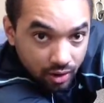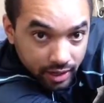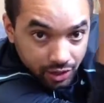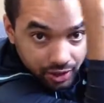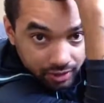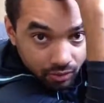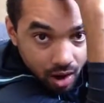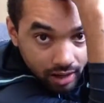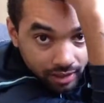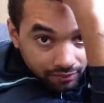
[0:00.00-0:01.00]
and you can
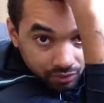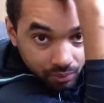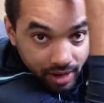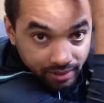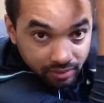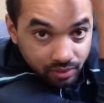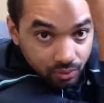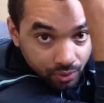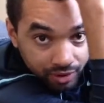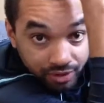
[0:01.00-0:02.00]
rock left and right
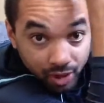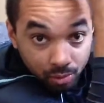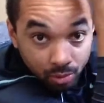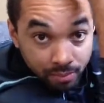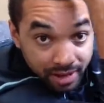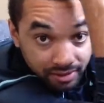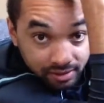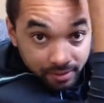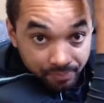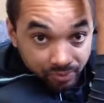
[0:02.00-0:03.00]
with the elbow
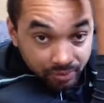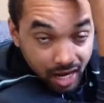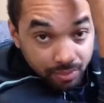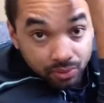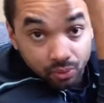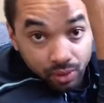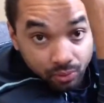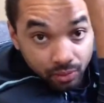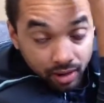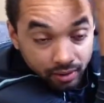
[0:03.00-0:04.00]
bent. That'd be
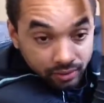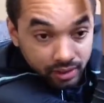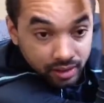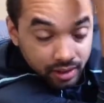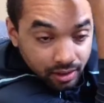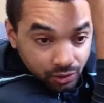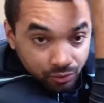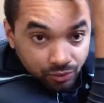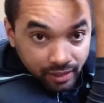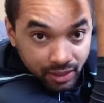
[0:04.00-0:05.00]
1 round.
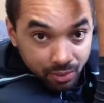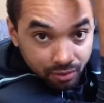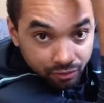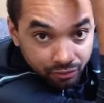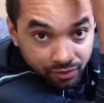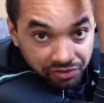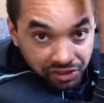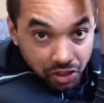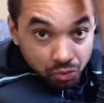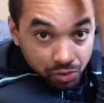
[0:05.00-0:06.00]
Do anywhere from
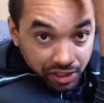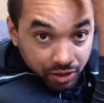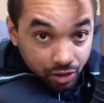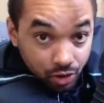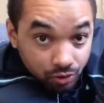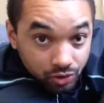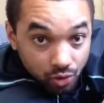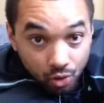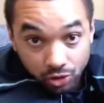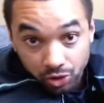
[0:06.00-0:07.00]
15 to 20 of those
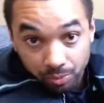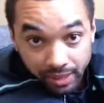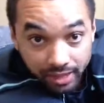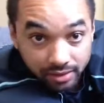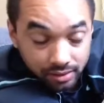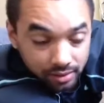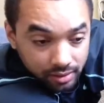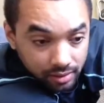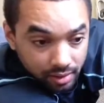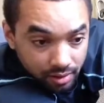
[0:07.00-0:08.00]
or 2 minutes
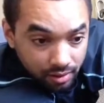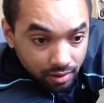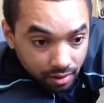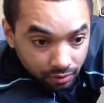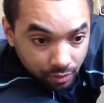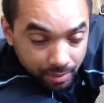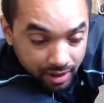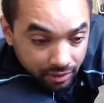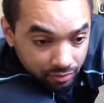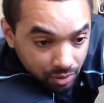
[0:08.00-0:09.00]
of
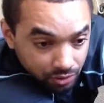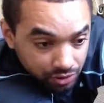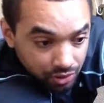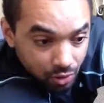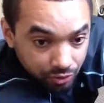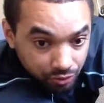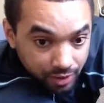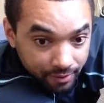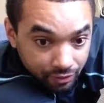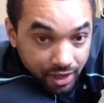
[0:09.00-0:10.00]
repetitive motion going through
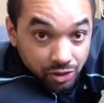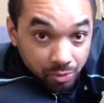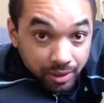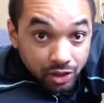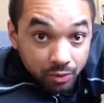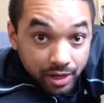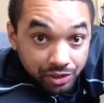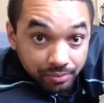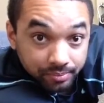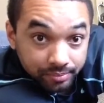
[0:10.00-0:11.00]
that for that 2-minute
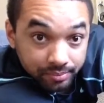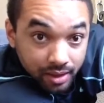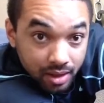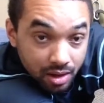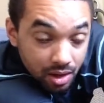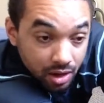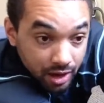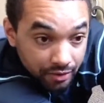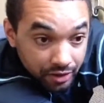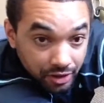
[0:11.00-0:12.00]
duration.
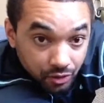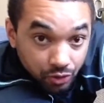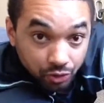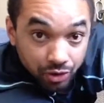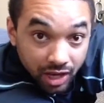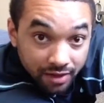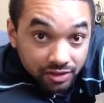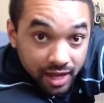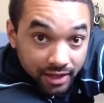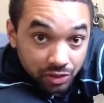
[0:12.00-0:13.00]
And then you'll do the left
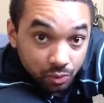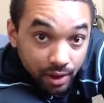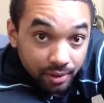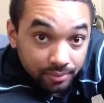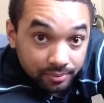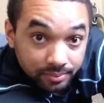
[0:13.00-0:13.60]
side as well.